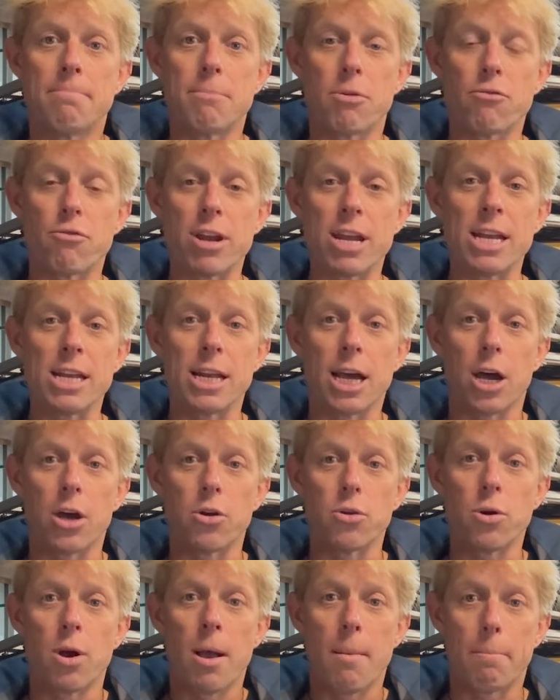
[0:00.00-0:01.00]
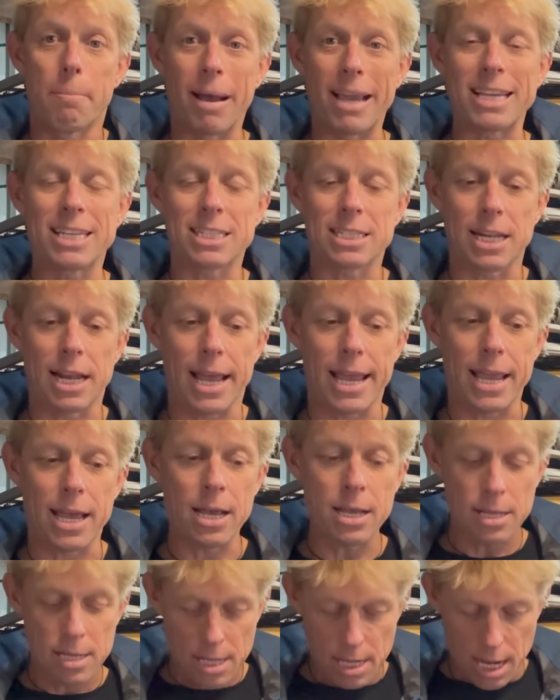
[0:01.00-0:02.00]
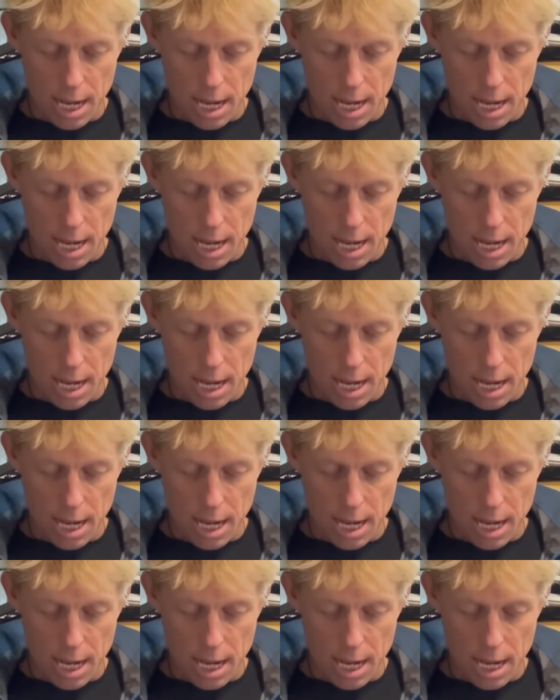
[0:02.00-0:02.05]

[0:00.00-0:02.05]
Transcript: Merino base layer.